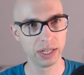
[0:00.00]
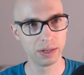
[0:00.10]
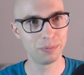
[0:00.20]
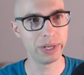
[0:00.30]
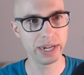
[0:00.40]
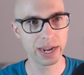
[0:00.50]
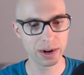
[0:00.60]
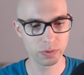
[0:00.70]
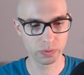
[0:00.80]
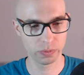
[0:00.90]
But
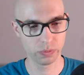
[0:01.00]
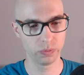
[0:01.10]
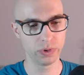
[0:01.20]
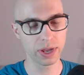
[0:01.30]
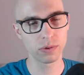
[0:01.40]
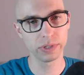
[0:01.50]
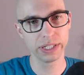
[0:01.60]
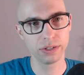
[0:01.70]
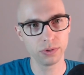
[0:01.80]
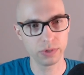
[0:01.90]
now, not only
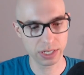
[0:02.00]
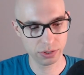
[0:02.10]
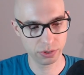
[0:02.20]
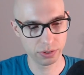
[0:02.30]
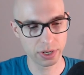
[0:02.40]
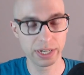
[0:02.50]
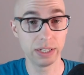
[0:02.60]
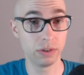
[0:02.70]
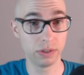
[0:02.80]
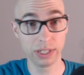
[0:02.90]

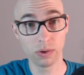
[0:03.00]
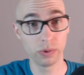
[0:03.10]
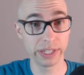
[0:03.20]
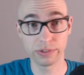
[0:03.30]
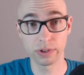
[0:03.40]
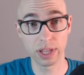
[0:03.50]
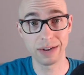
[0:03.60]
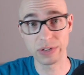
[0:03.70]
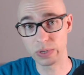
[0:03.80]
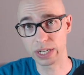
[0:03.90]
is there a lot of
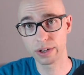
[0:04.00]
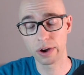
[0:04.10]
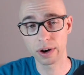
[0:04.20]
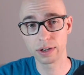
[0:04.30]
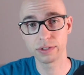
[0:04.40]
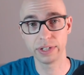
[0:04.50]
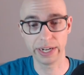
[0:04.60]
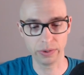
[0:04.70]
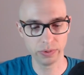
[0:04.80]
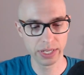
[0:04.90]
unique cards
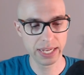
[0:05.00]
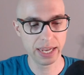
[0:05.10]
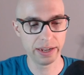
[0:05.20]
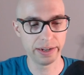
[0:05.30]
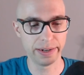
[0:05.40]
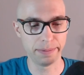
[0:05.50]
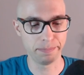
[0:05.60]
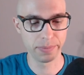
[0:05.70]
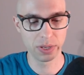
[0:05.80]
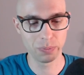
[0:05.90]
now,
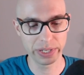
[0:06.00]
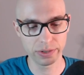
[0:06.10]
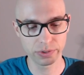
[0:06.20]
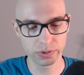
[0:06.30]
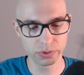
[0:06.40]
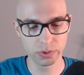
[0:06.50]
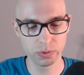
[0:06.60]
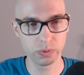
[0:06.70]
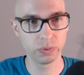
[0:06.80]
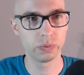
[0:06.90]
but there's
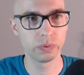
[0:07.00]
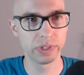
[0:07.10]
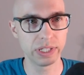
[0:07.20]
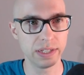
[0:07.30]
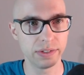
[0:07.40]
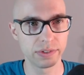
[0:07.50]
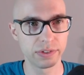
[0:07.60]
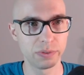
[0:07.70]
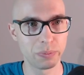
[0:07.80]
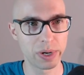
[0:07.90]
also these
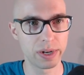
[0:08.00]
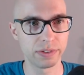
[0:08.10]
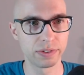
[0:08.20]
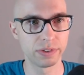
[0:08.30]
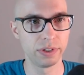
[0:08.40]
spots